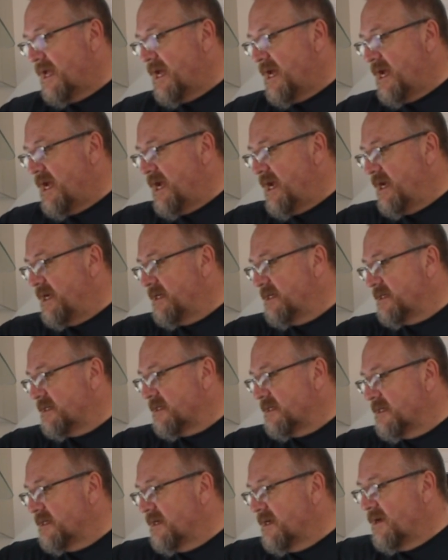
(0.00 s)
And
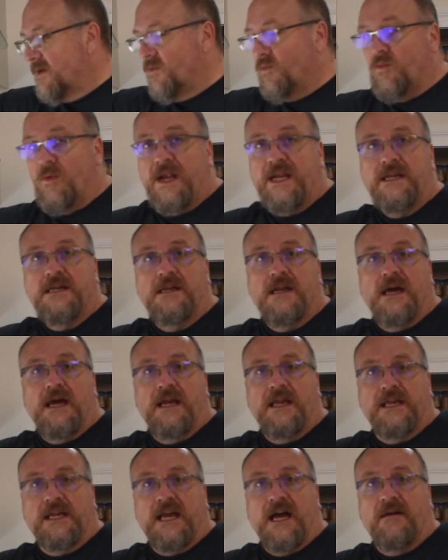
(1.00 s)
when
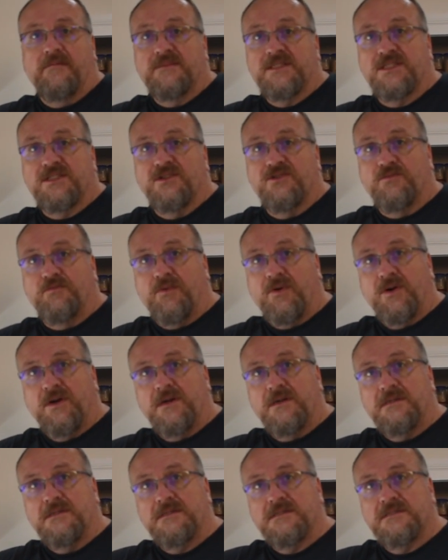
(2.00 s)
it comes to the
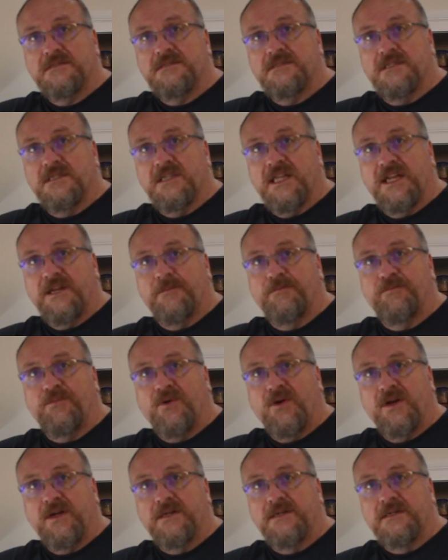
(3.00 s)
boil, to let it
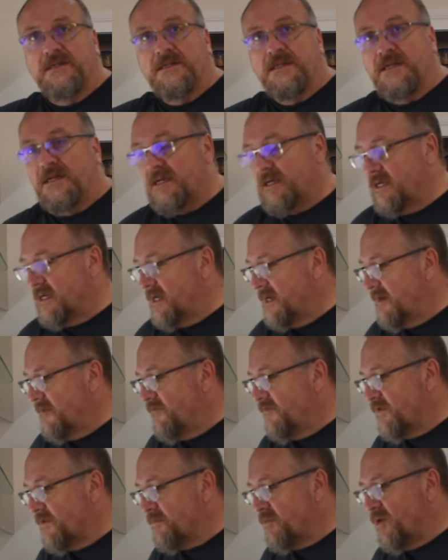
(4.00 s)
boil
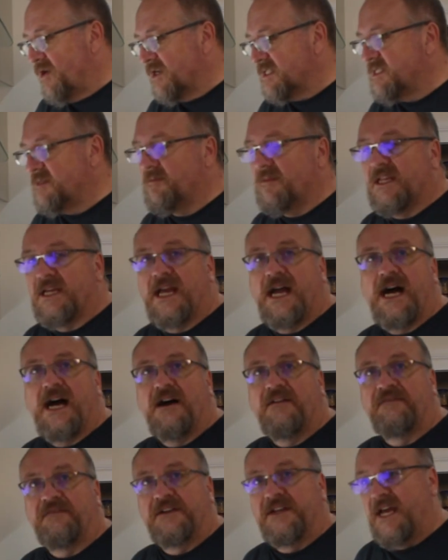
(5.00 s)
for approximately
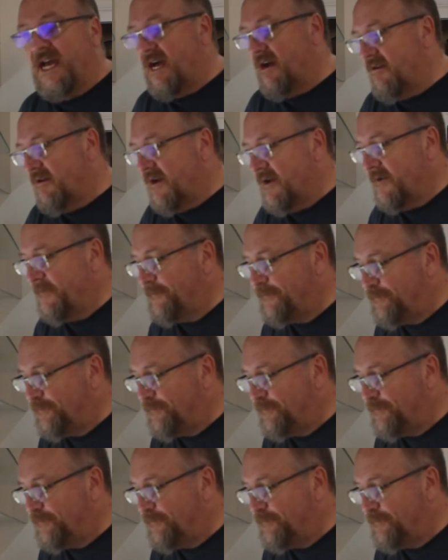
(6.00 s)
half an hour.